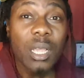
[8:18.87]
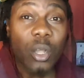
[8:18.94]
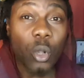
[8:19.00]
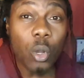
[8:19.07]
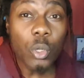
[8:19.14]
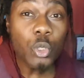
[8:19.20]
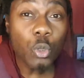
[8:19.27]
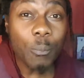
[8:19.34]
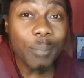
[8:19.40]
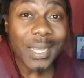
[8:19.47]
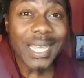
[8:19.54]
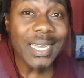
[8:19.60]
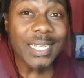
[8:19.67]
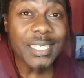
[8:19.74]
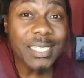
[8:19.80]
Go to
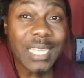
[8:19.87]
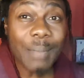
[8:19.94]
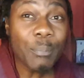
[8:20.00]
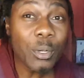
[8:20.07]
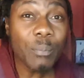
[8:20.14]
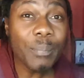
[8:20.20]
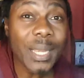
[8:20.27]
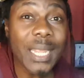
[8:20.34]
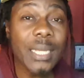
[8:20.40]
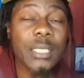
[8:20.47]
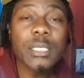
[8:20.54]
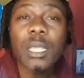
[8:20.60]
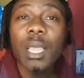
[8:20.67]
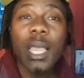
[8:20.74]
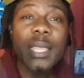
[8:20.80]
playlist, tap on playlist,